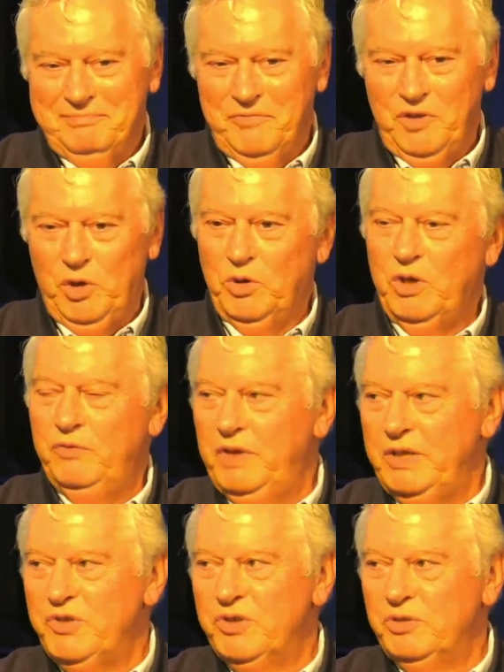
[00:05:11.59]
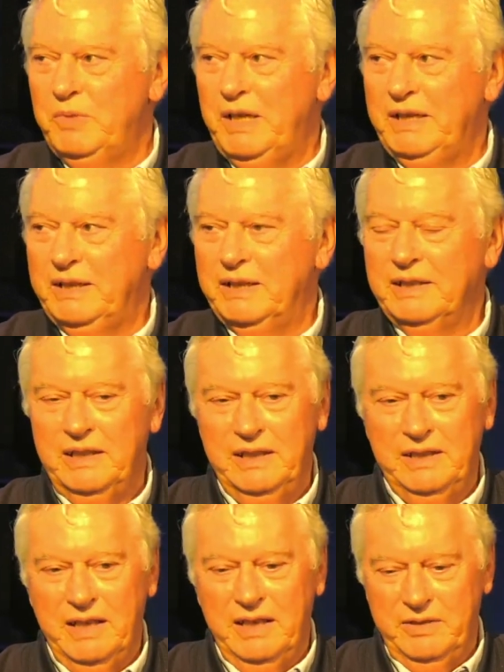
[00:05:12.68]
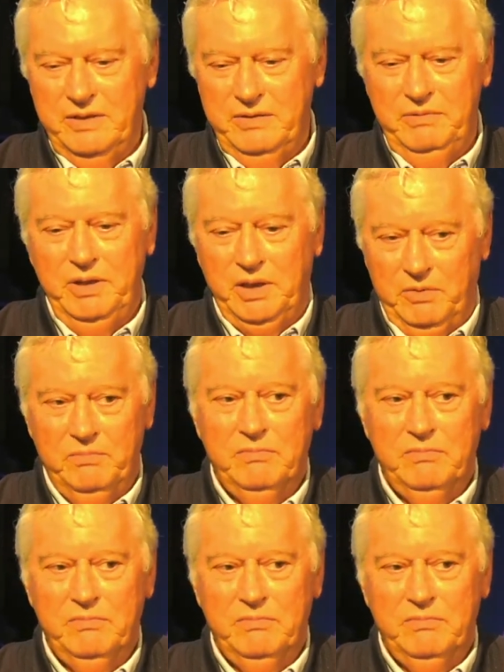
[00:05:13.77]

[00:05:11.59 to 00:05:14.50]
non conventional manner. And, and, you know,